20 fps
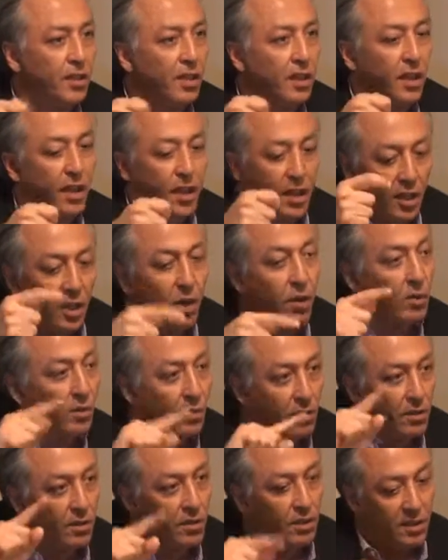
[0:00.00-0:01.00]
No,
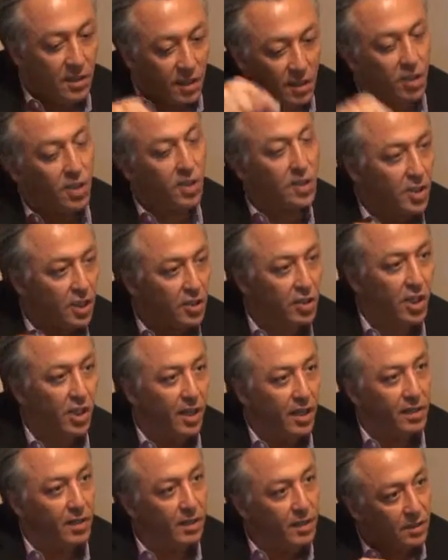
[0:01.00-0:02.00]
this is the
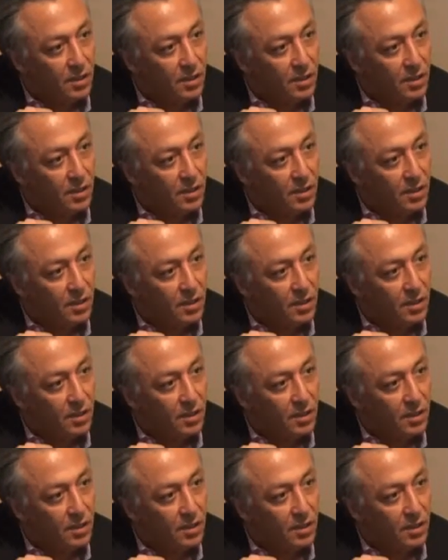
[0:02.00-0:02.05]
jihad.